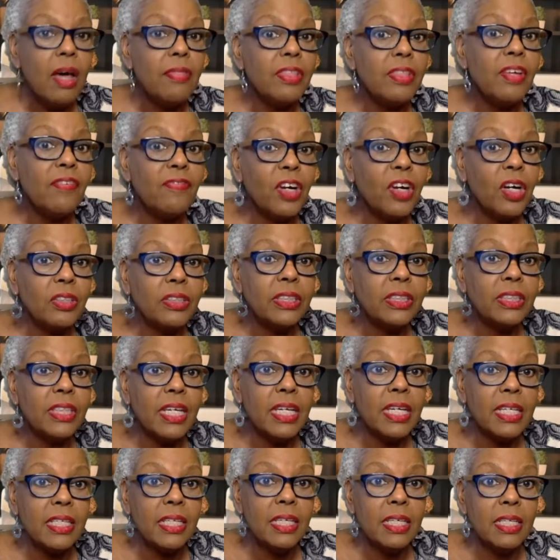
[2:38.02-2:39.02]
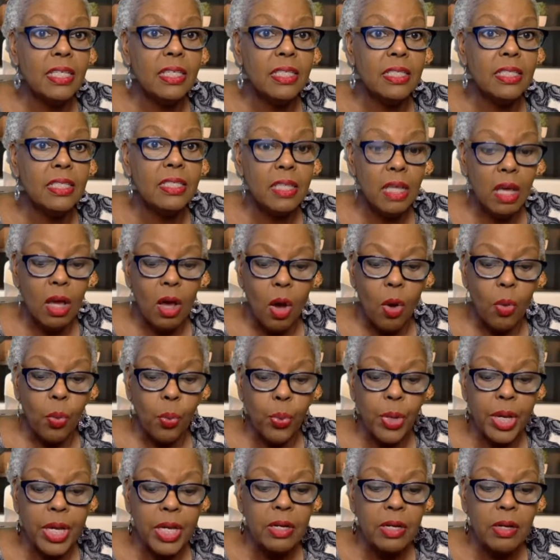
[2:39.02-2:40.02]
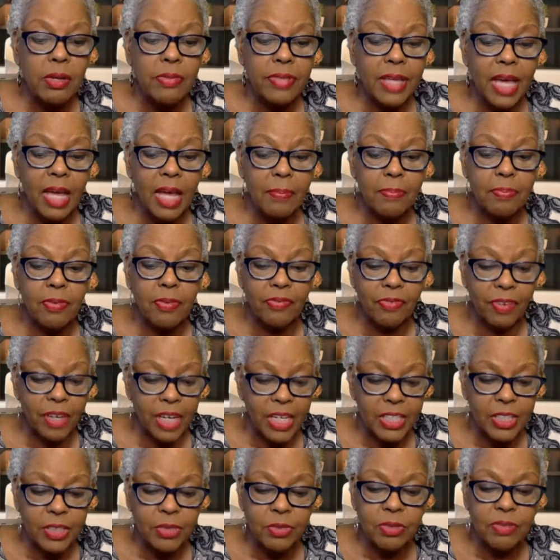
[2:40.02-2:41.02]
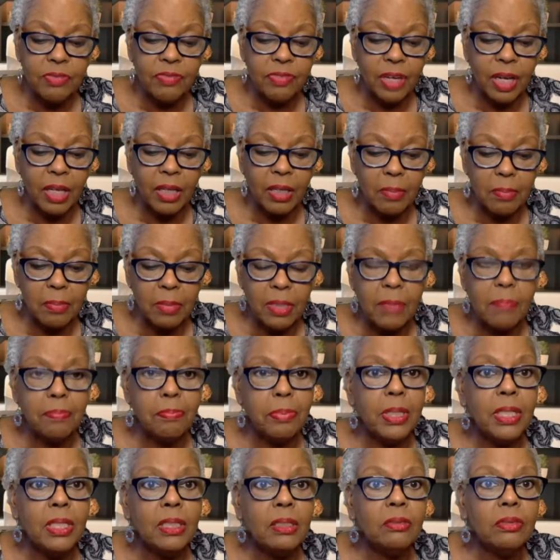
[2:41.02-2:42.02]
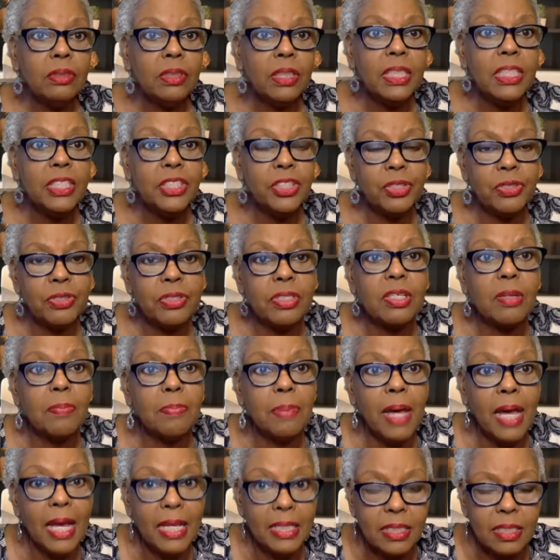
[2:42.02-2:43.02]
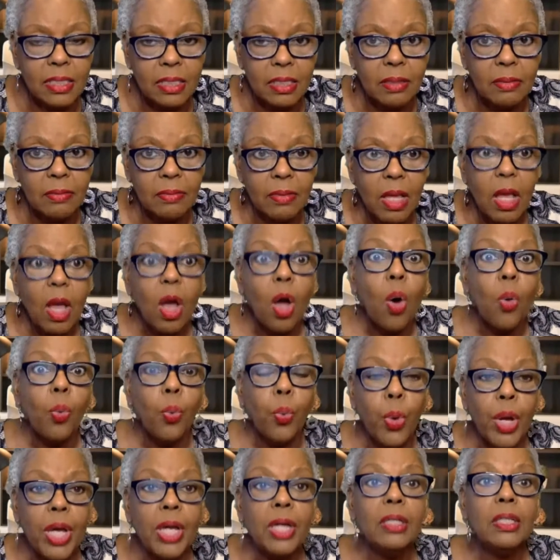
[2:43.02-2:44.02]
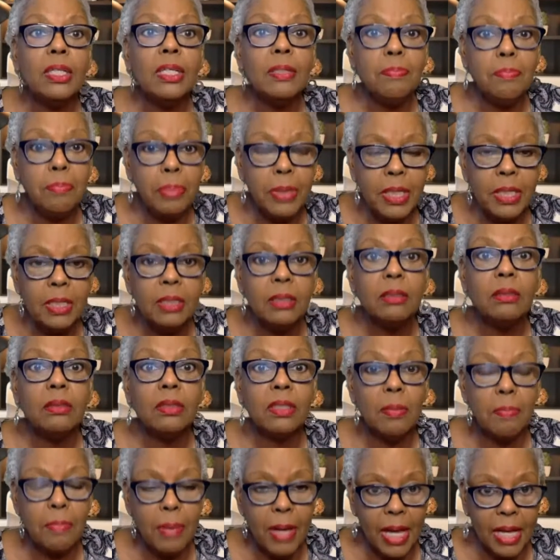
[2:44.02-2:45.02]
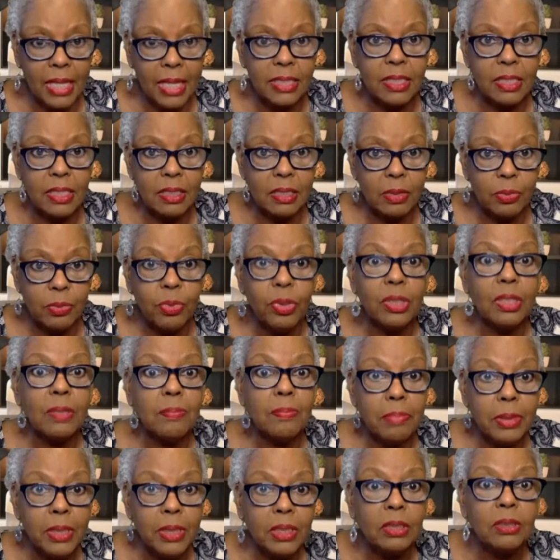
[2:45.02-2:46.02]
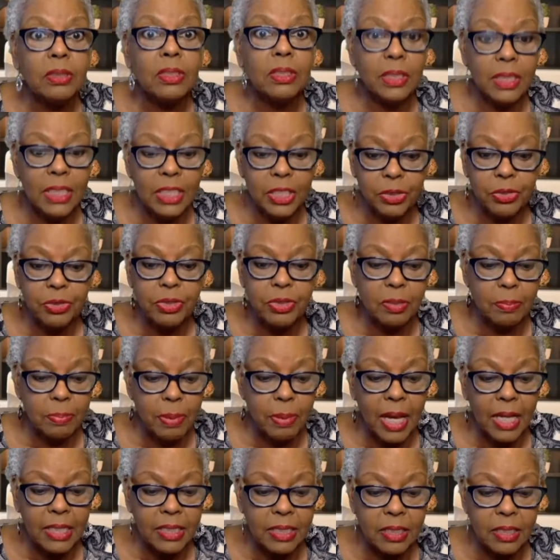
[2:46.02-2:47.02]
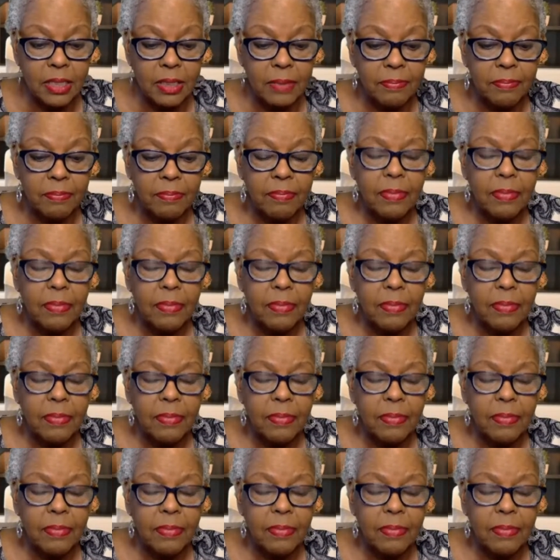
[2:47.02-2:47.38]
The first thing is, will that professional development build teachers' capacity? Will it build capacity? Will it build the teacher's capacity?